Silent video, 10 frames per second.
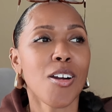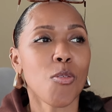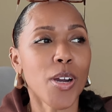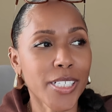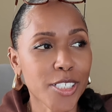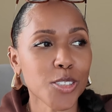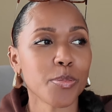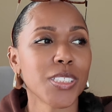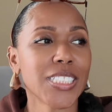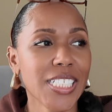
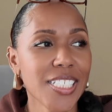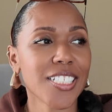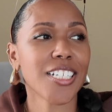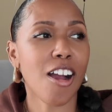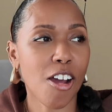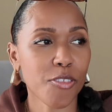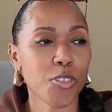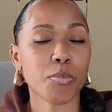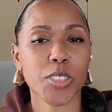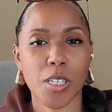100% gone
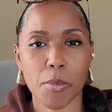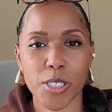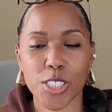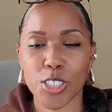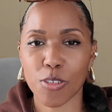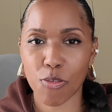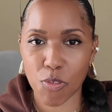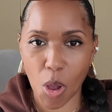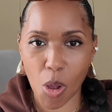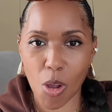from summer to
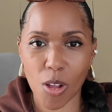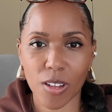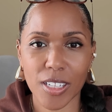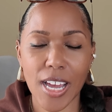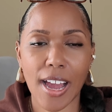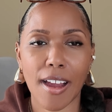fall.